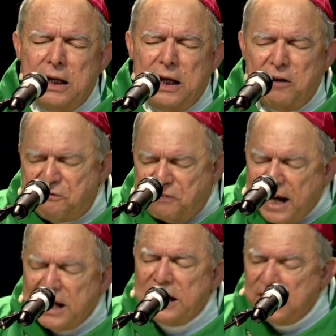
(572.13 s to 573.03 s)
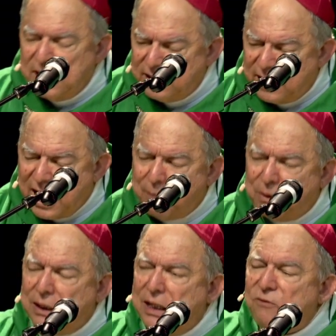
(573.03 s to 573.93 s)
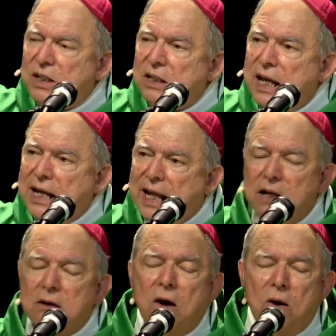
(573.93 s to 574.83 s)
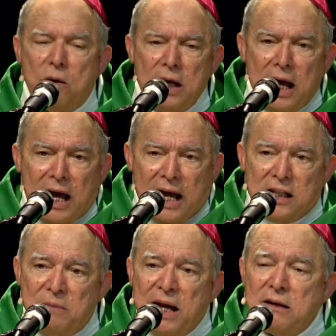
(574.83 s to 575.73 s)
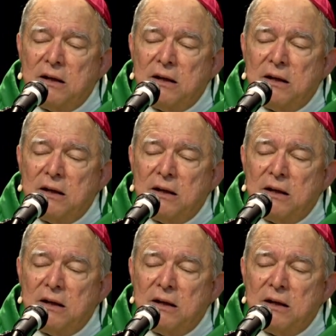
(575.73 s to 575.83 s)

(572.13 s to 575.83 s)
And finally, the Abba lifted and let it go. And the man,